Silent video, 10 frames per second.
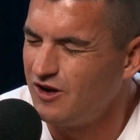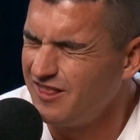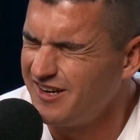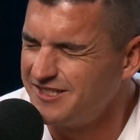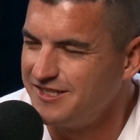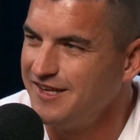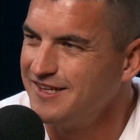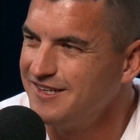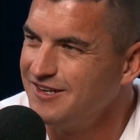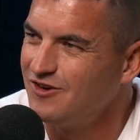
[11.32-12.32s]
I let us
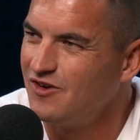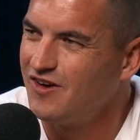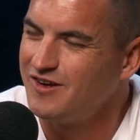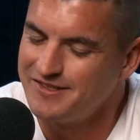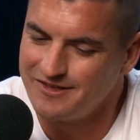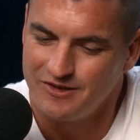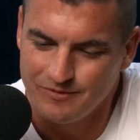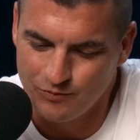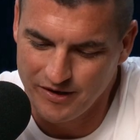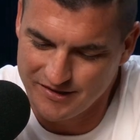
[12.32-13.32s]
down, didn't I?
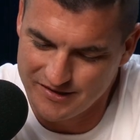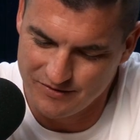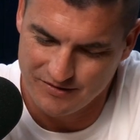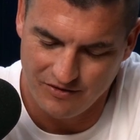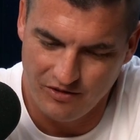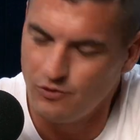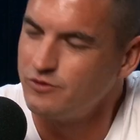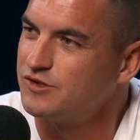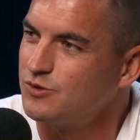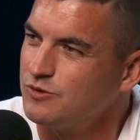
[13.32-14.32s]
I thought
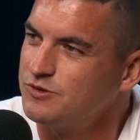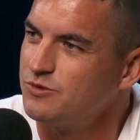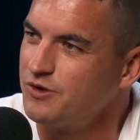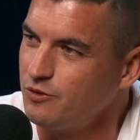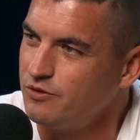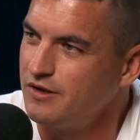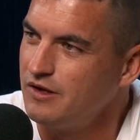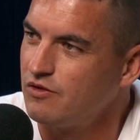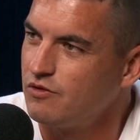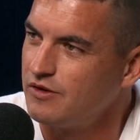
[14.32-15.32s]
the Swans were a good
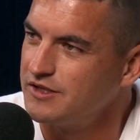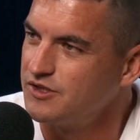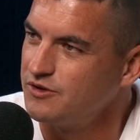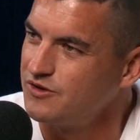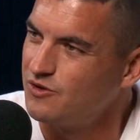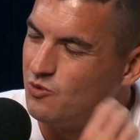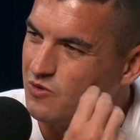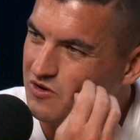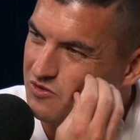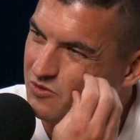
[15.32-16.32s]
thing. I thought they'd turn the
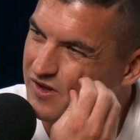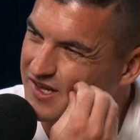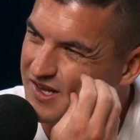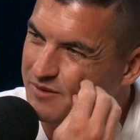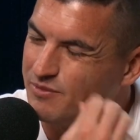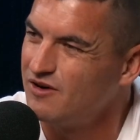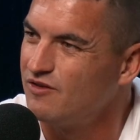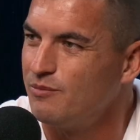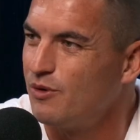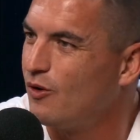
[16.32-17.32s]
corner. I thought they'd get the better
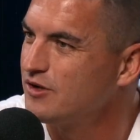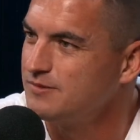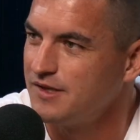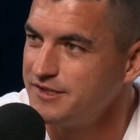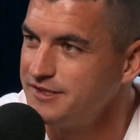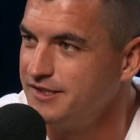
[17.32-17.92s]
of the Pies, but they just